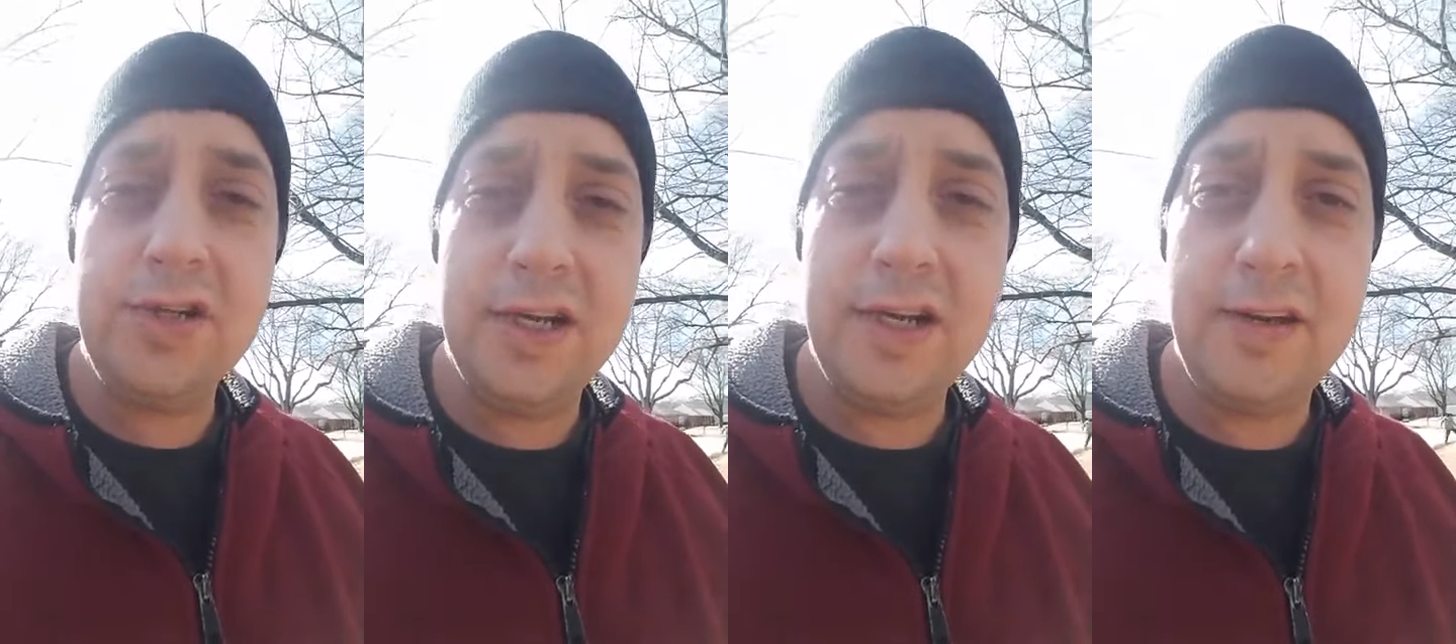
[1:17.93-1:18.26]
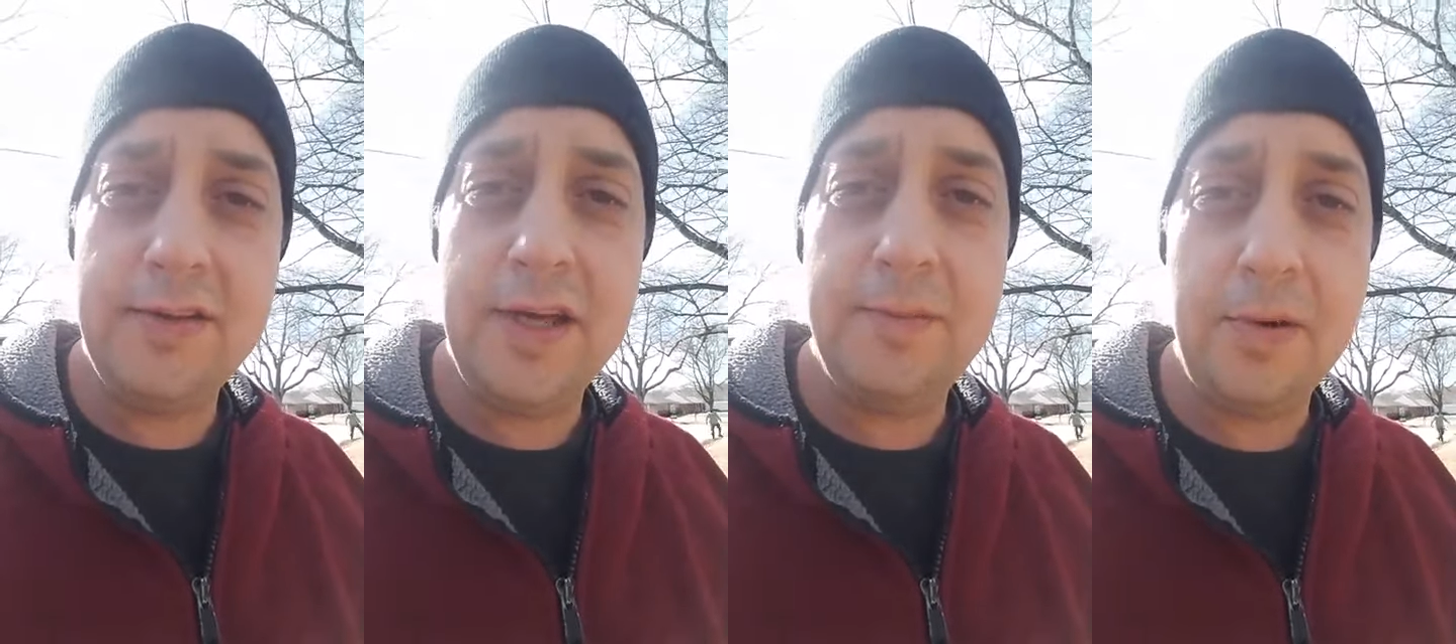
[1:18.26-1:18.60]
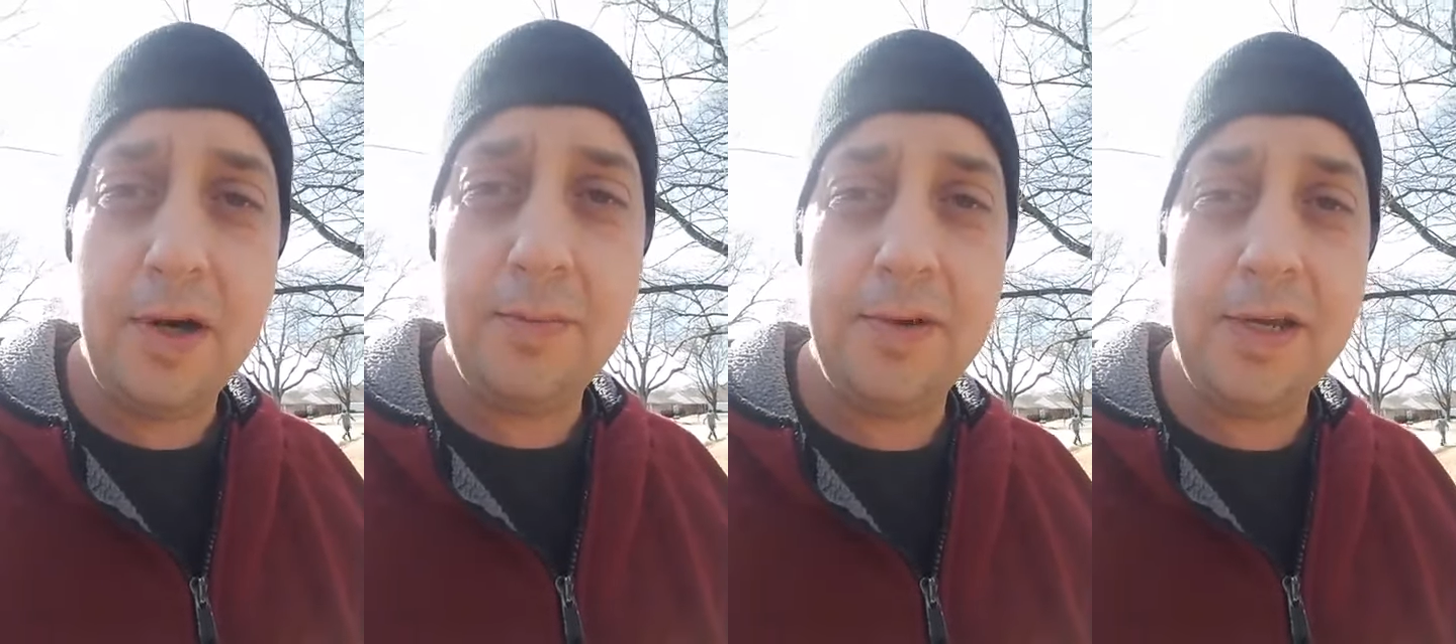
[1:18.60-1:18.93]
check out that
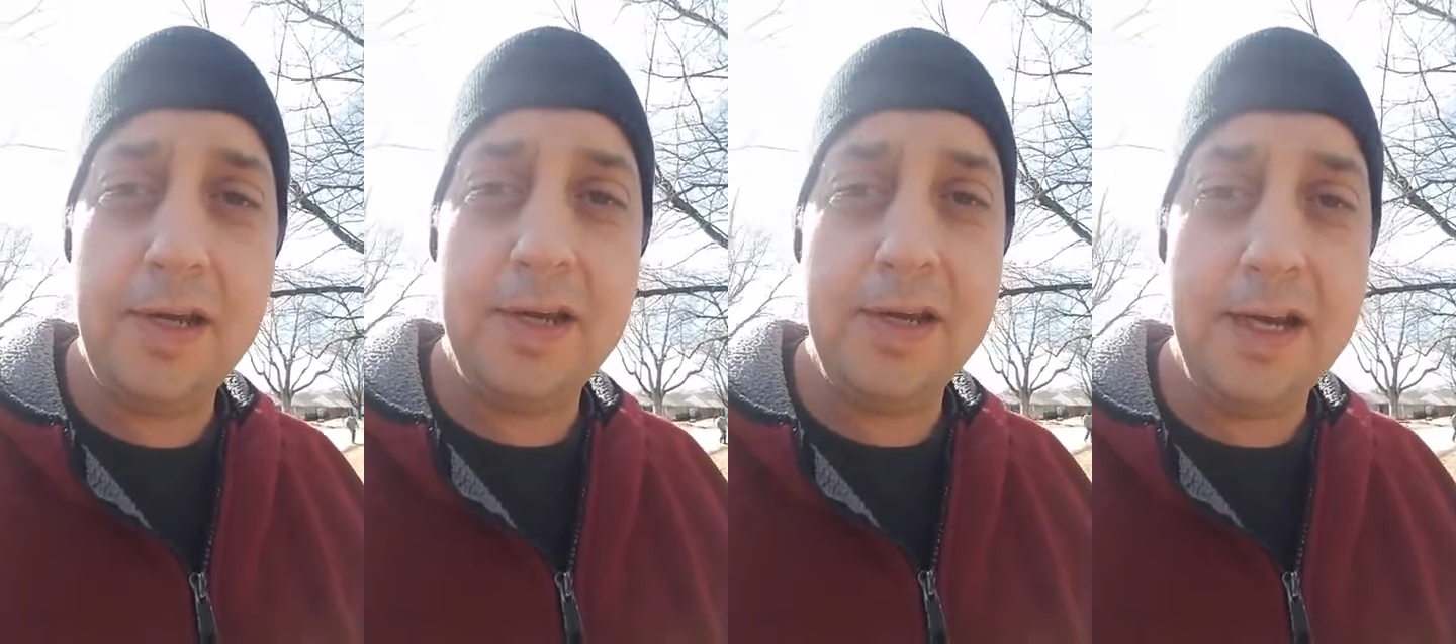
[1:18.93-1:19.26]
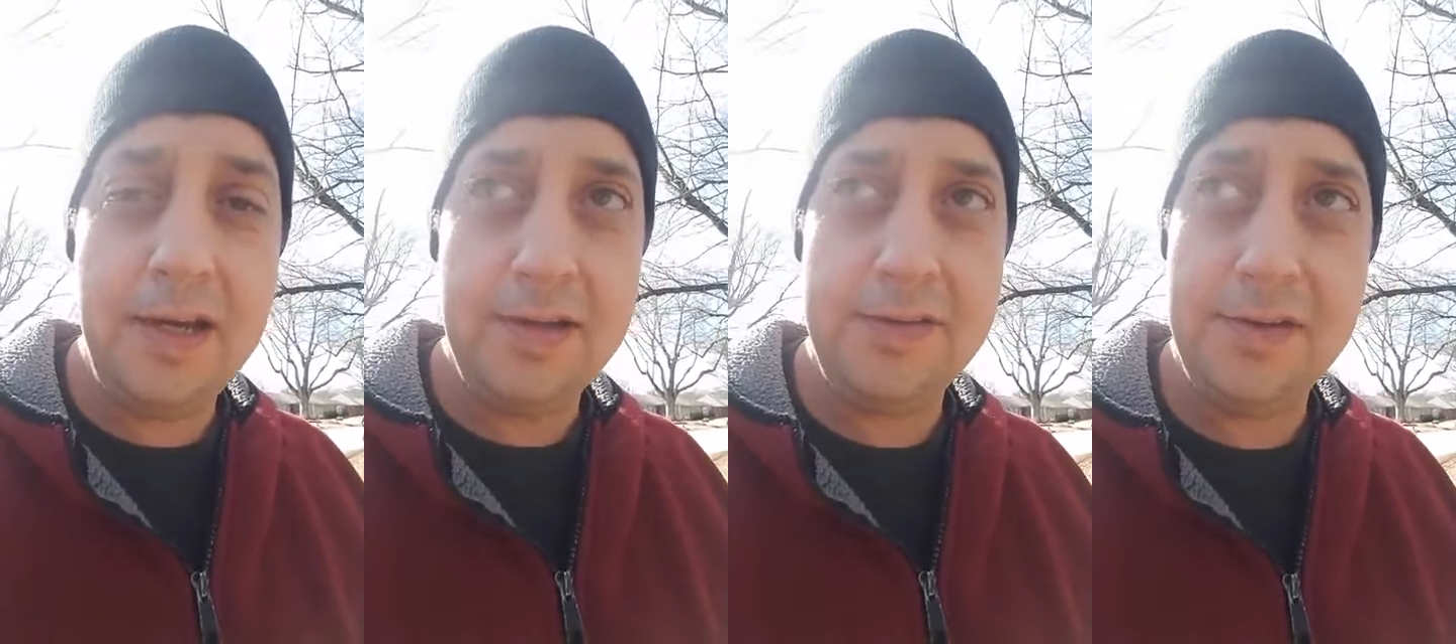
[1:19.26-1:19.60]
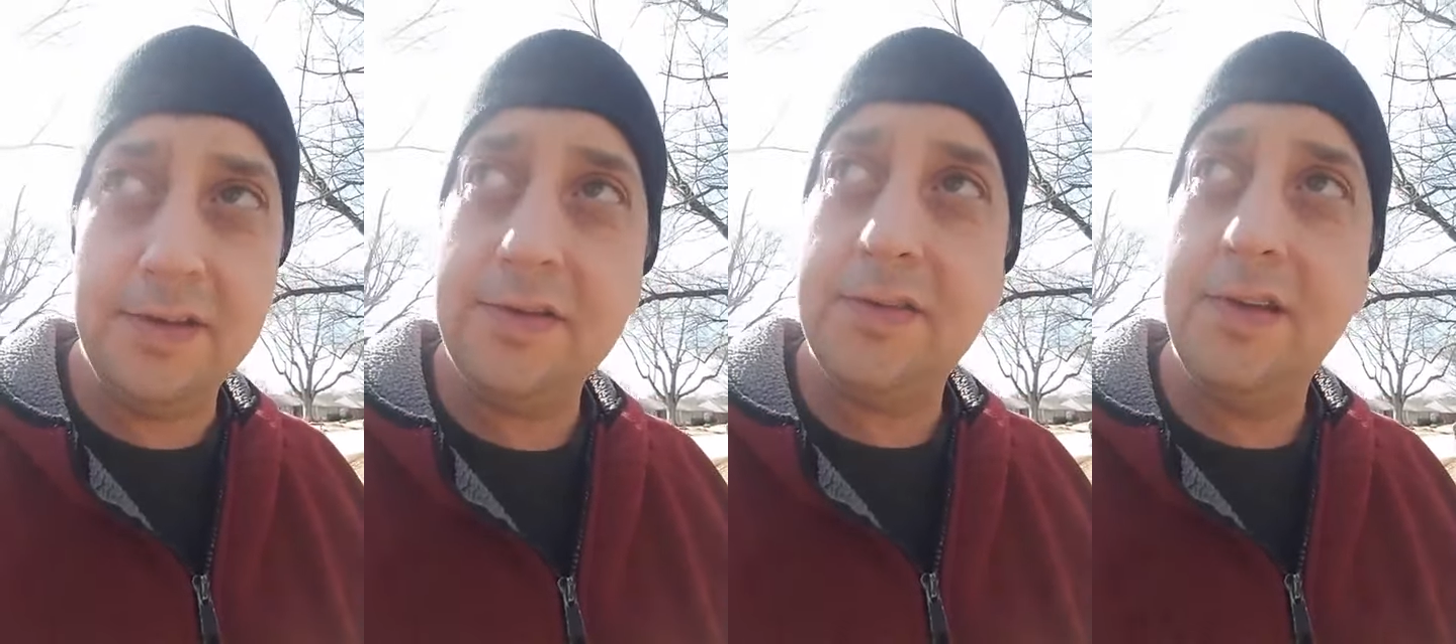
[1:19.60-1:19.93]
property
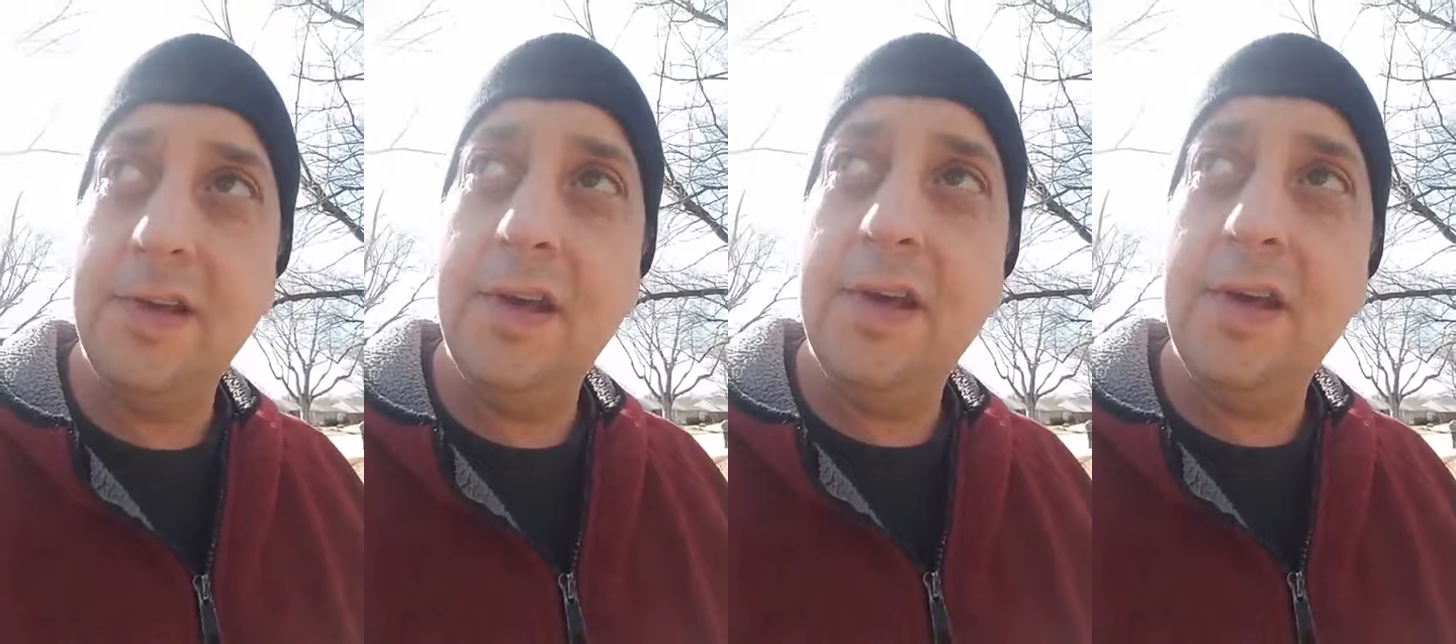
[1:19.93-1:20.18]
analysis